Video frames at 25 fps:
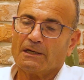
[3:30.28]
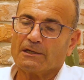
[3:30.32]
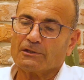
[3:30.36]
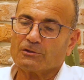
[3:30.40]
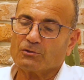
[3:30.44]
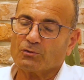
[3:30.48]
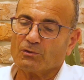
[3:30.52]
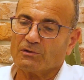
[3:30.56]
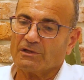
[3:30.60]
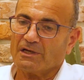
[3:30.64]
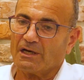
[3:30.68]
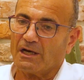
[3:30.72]

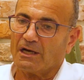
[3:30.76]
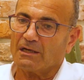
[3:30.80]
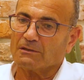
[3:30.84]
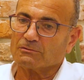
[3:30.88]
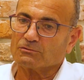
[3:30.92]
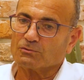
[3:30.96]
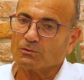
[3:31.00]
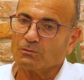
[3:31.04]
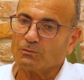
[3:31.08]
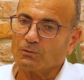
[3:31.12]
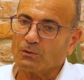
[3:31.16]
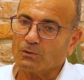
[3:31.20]
to the
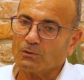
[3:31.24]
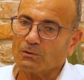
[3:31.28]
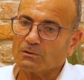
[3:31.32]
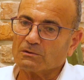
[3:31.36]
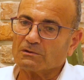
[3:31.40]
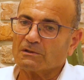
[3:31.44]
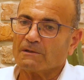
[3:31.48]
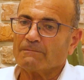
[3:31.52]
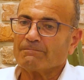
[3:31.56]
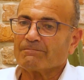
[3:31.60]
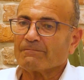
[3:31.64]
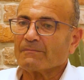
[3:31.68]
outer
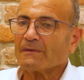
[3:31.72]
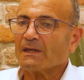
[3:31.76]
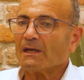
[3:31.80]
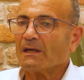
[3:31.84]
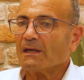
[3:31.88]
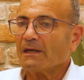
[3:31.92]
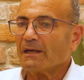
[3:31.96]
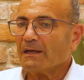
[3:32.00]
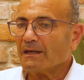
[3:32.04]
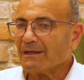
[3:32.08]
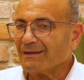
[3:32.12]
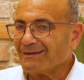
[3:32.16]
world.
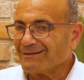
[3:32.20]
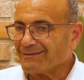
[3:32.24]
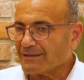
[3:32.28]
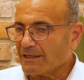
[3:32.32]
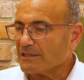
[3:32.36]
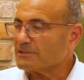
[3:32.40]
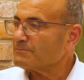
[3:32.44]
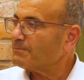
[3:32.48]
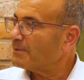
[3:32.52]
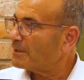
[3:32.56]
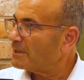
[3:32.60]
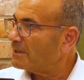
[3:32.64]
It
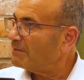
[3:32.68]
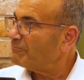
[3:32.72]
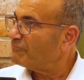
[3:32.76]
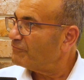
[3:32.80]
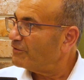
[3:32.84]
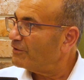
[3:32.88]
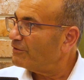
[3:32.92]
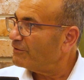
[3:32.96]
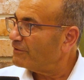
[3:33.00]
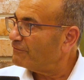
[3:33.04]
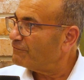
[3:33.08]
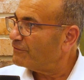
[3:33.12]
has become
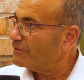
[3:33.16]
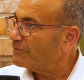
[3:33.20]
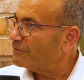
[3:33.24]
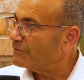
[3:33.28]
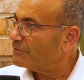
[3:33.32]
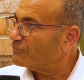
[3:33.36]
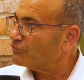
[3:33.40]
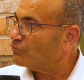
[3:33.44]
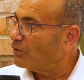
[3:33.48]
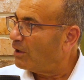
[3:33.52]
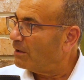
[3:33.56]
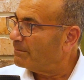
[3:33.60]
very,
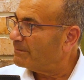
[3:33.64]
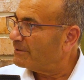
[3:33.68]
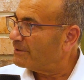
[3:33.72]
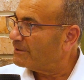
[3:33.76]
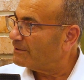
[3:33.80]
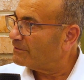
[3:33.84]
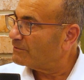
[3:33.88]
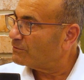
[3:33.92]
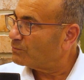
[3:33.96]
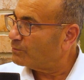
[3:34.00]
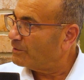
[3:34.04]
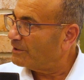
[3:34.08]
very
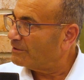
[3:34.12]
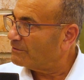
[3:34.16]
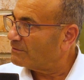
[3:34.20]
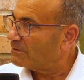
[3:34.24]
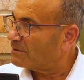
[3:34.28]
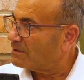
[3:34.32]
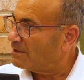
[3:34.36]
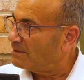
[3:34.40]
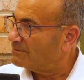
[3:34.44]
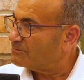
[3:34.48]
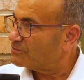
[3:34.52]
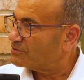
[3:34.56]
dominant when
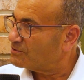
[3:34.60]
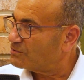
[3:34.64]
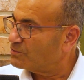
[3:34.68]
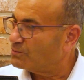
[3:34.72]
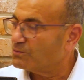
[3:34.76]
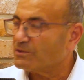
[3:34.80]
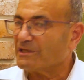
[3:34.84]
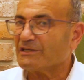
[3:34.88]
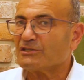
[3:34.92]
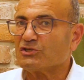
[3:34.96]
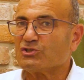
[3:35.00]
it comes to the